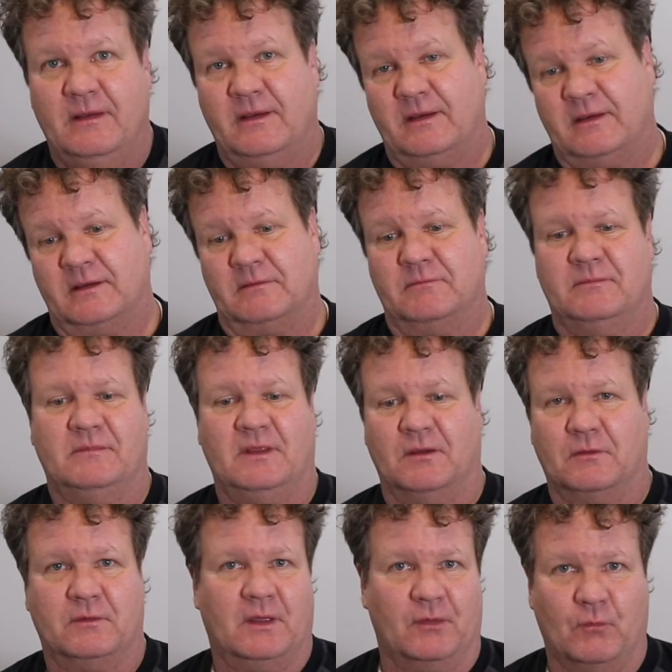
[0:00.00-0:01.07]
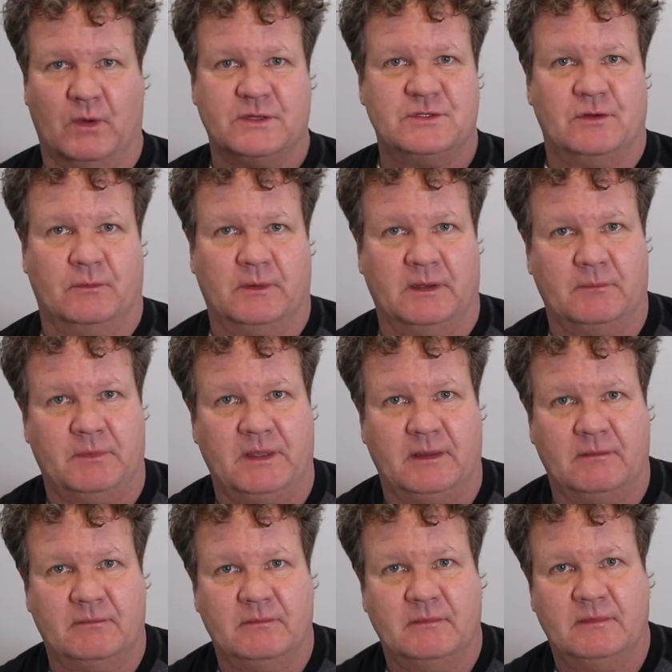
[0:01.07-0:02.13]
Otherwise you're going to
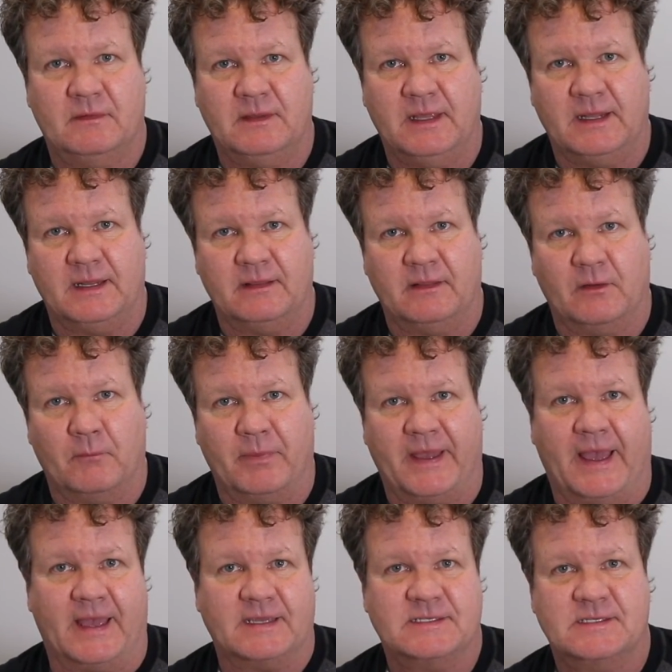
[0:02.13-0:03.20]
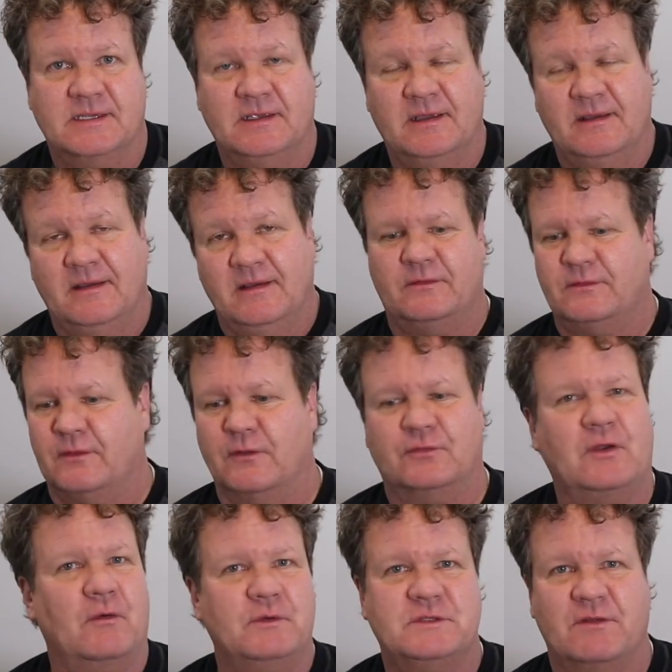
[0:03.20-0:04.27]
be getting their backs. There's
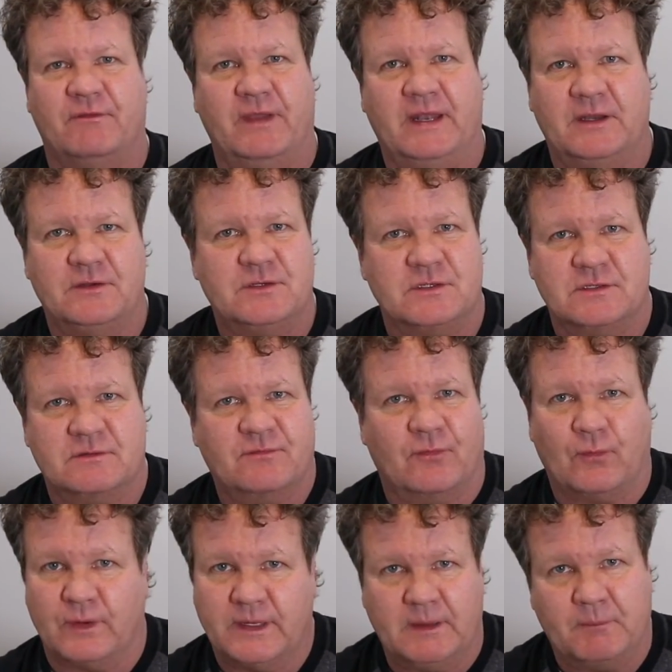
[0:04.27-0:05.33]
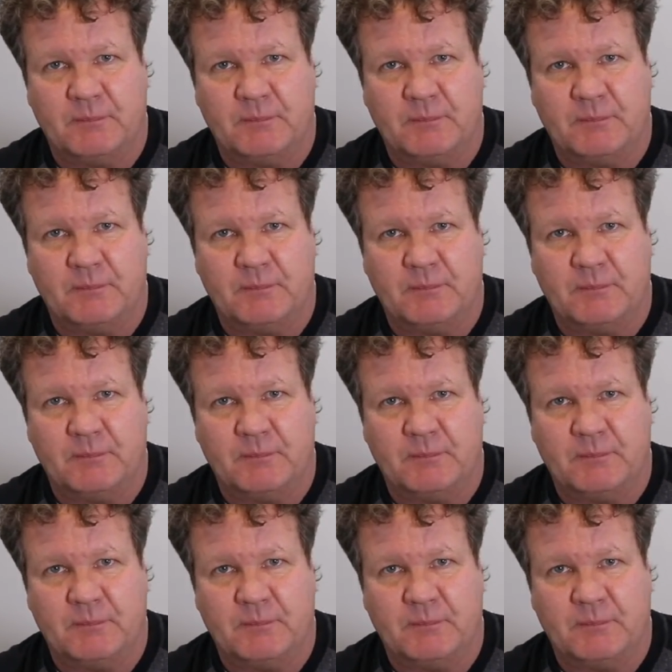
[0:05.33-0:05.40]
always advantages for any